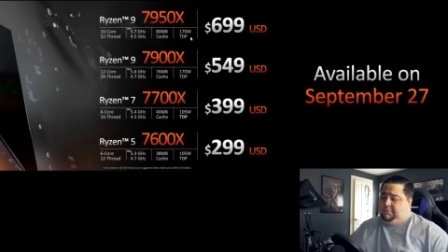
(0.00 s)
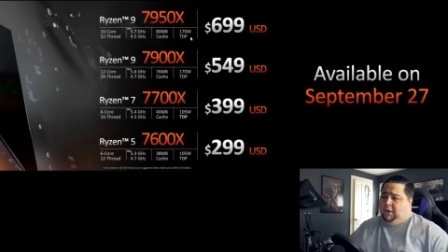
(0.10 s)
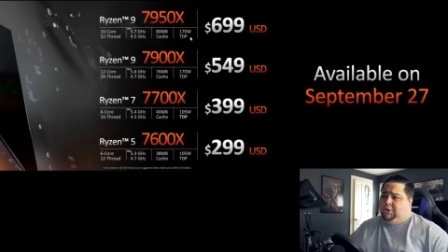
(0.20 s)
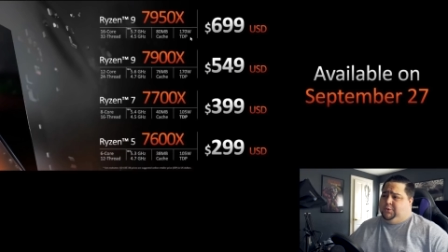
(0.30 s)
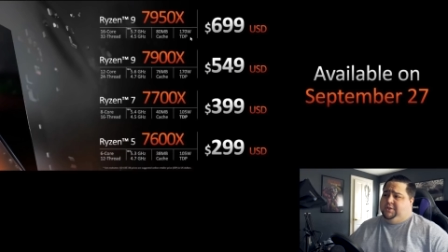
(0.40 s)

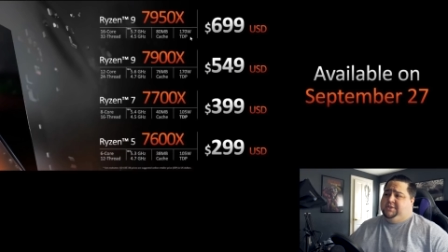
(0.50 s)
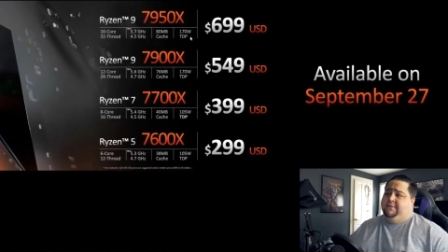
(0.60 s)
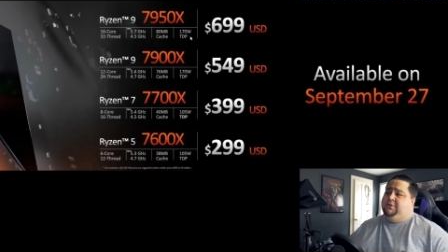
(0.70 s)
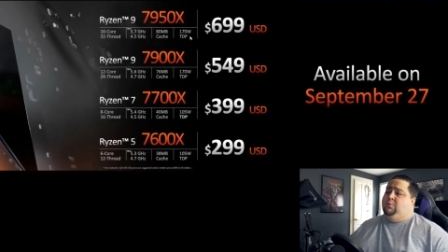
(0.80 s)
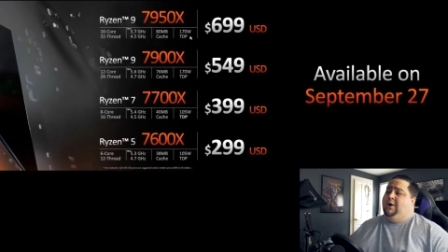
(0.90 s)

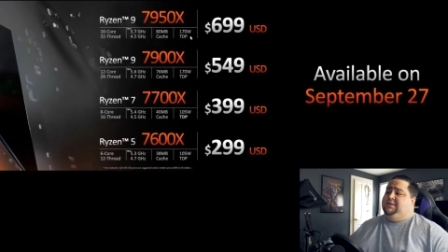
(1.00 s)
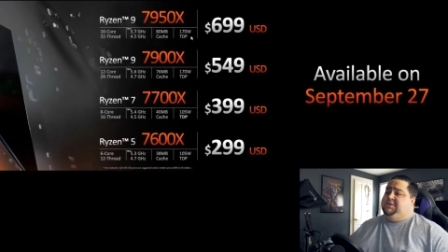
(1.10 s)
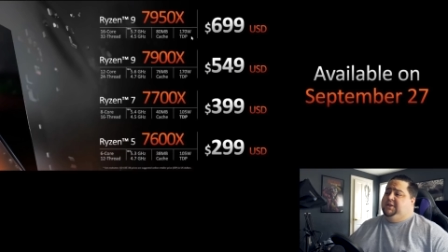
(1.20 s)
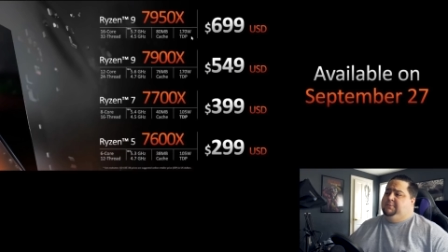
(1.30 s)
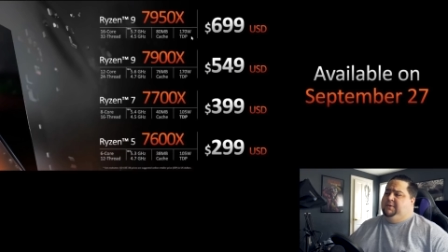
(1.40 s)
170 watt
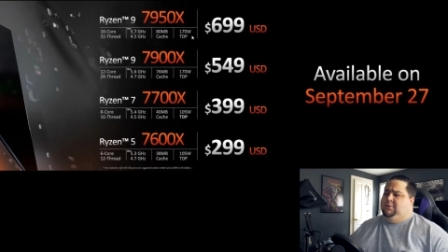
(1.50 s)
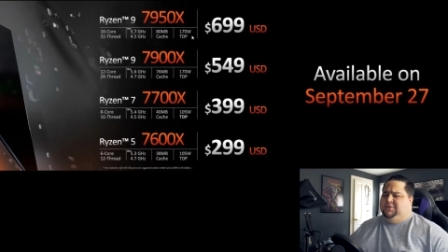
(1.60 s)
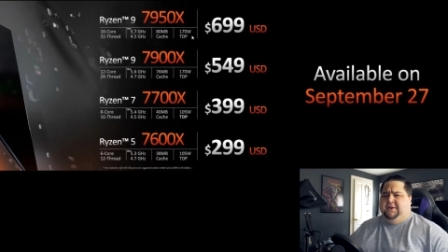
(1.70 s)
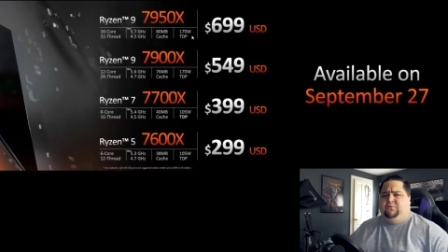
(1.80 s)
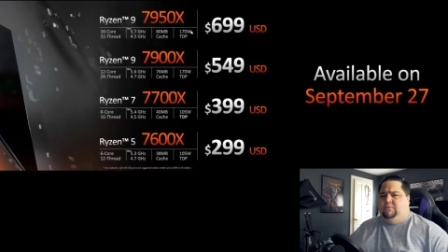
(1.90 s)
TDP,
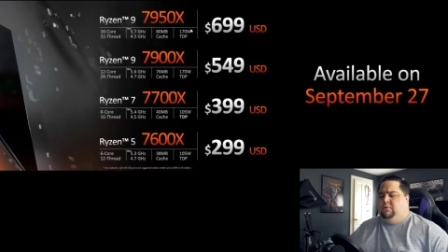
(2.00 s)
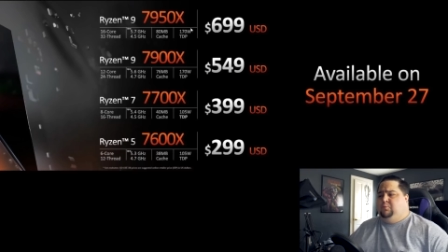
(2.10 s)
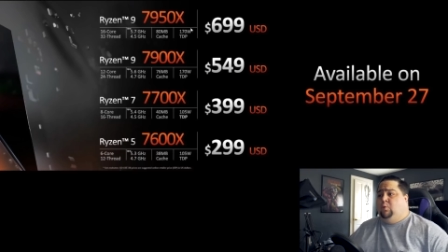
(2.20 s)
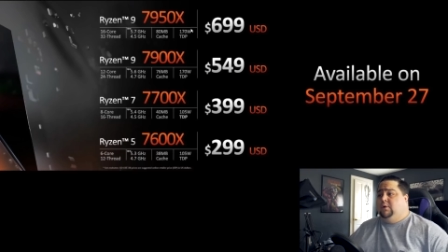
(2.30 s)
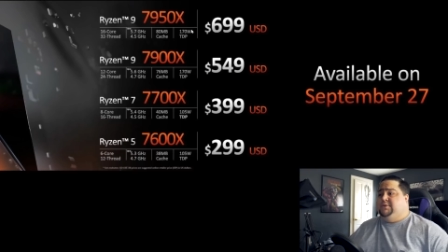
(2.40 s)
which I've read
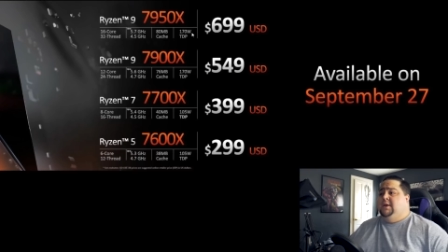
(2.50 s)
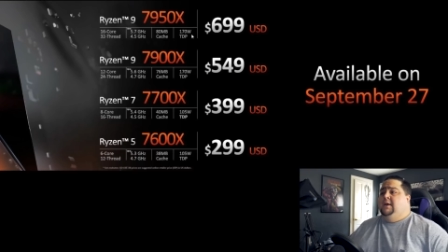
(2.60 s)
reports